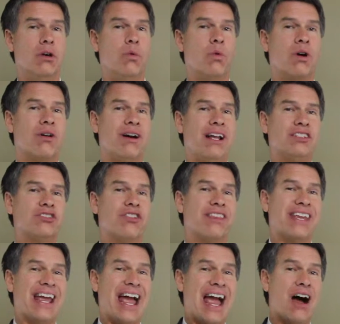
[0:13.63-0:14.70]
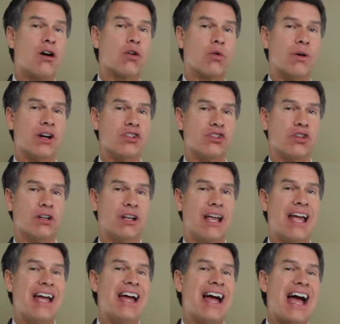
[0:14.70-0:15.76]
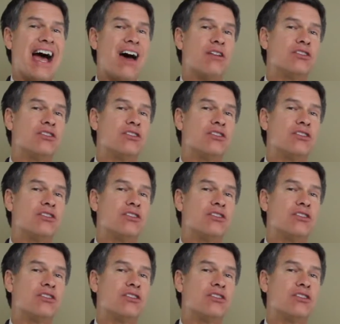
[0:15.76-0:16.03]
We're going to answer the how question. How